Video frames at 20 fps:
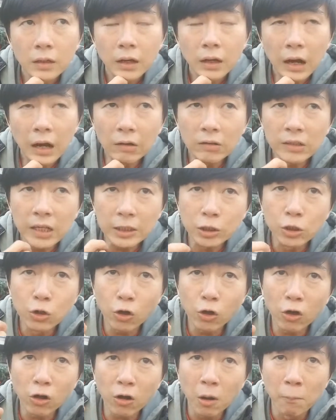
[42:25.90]
how does
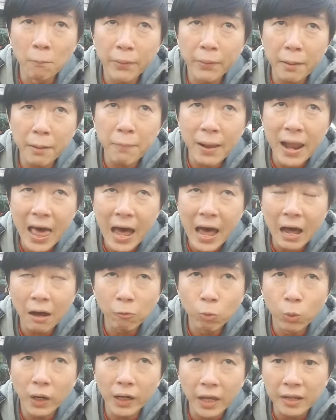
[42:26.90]
grog or blah blah
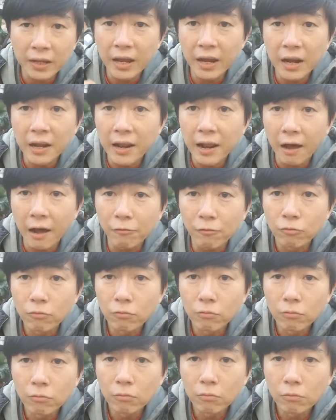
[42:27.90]
work in daily life?
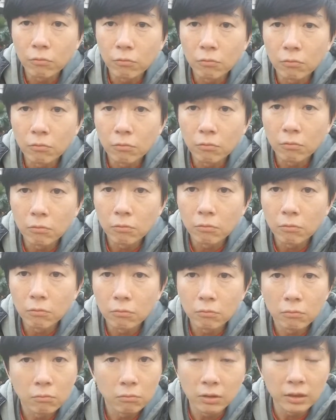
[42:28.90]

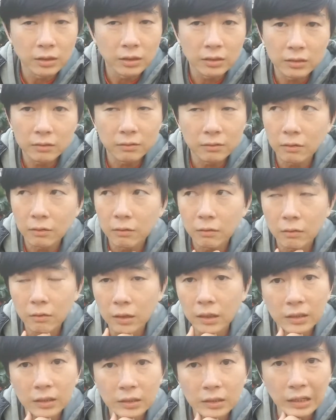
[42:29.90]
It
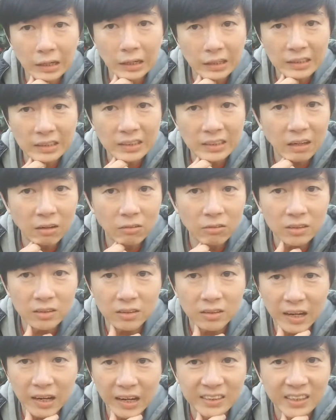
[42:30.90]

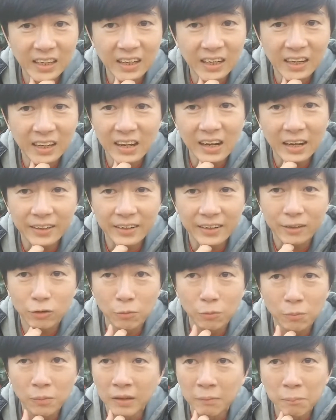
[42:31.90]
sounds exactly like that
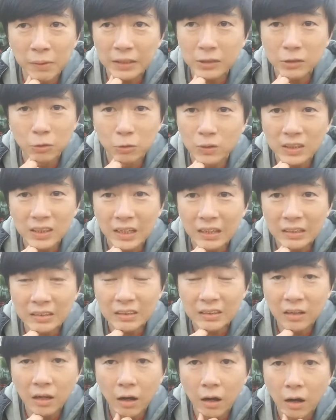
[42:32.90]
to me. It makes no
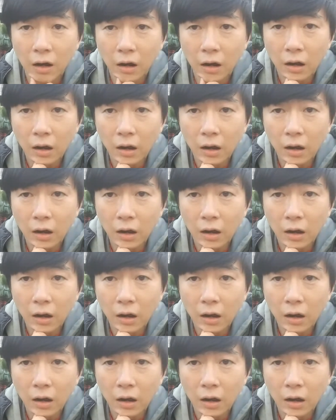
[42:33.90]
sense. Yeah,